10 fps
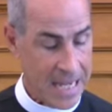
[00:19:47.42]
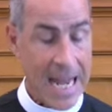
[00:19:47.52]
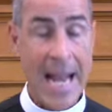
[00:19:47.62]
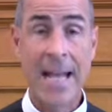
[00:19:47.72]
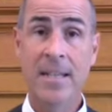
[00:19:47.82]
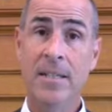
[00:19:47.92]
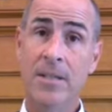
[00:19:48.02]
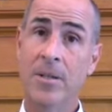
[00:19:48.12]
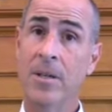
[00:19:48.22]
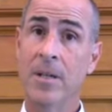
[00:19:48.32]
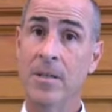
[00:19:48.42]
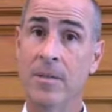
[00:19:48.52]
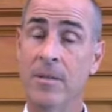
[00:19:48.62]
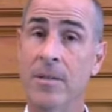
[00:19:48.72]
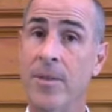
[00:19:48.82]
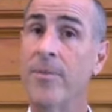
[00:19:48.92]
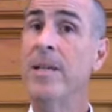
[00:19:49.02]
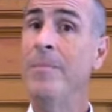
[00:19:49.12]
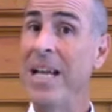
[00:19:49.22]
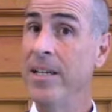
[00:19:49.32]
And there are three
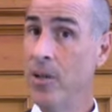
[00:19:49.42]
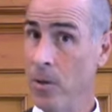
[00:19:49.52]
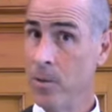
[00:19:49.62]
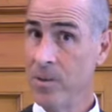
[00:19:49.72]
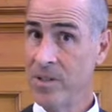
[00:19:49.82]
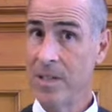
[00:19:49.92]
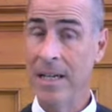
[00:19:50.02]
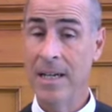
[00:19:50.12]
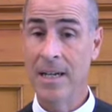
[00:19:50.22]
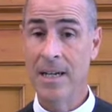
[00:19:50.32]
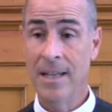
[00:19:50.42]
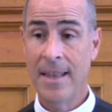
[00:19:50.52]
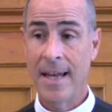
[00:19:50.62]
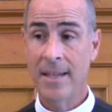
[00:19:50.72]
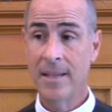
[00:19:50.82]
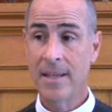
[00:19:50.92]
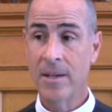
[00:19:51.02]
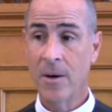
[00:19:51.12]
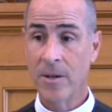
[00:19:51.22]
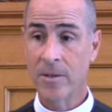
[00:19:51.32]
main goals that the
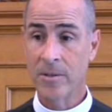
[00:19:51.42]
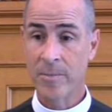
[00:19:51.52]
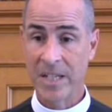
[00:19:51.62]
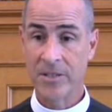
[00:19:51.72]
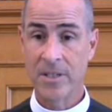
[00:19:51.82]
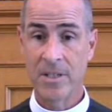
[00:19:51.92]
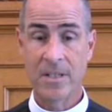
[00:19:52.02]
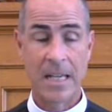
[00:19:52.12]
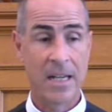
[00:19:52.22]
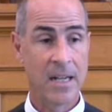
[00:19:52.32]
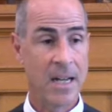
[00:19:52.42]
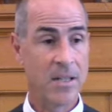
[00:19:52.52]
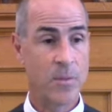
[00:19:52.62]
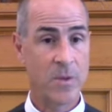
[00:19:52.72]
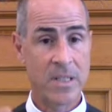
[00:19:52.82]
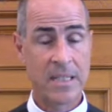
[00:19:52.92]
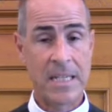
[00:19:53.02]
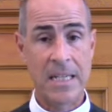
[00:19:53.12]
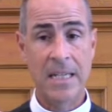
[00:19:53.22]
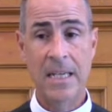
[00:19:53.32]
article mentions, and as we'll
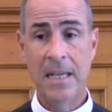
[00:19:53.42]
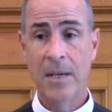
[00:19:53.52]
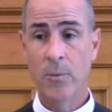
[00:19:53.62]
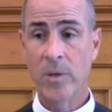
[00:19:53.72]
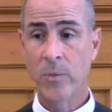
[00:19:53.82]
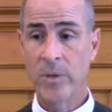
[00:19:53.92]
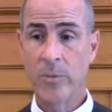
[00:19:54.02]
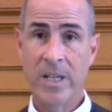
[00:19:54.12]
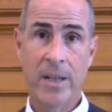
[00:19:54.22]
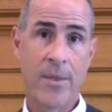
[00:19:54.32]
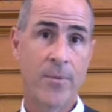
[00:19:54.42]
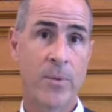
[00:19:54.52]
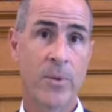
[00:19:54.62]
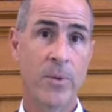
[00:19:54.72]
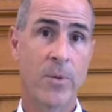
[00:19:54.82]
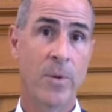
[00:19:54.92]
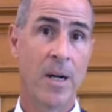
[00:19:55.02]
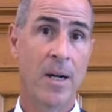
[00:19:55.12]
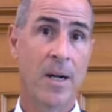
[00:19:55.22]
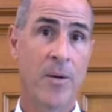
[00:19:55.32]
see when we read through
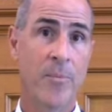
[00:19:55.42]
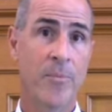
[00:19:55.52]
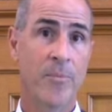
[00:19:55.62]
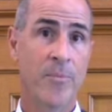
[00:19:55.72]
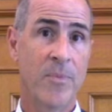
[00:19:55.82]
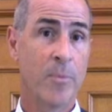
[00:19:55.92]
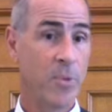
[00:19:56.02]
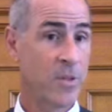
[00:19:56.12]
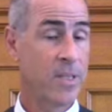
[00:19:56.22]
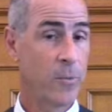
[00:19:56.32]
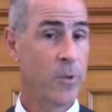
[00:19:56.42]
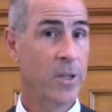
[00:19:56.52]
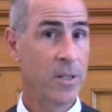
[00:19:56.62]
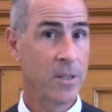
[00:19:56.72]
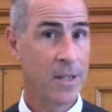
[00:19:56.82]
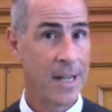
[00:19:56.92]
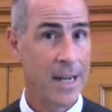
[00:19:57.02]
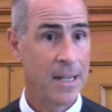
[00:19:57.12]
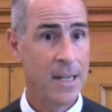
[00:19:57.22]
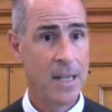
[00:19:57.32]
the books that we're going to look
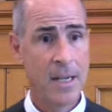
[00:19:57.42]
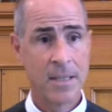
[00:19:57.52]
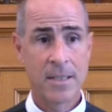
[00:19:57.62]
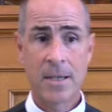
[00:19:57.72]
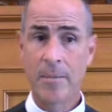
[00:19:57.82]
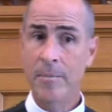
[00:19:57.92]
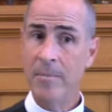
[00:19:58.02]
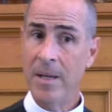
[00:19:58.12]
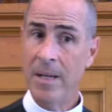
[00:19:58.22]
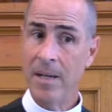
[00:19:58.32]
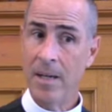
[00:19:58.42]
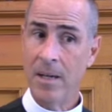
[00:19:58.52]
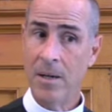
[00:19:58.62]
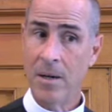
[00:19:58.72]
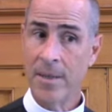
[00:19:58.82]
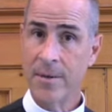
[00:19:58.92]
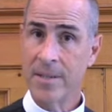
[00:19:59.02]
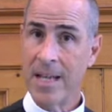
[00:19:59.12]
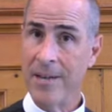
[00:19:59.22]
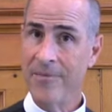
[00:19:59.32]
at, some
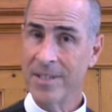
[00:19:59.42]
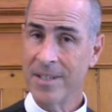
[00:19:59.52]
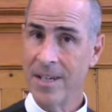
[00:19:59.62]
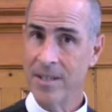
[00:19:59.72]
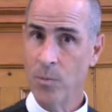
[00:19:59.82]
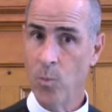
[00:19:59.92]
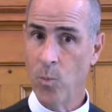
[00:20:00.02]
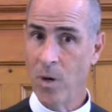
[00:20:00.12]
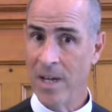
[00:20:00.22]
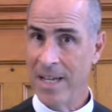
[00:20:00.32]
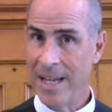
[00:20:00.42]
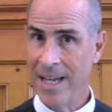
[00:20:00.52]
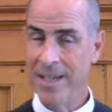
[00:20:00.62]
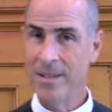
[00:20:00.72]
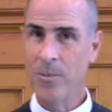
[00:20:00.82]
authors emphasize one end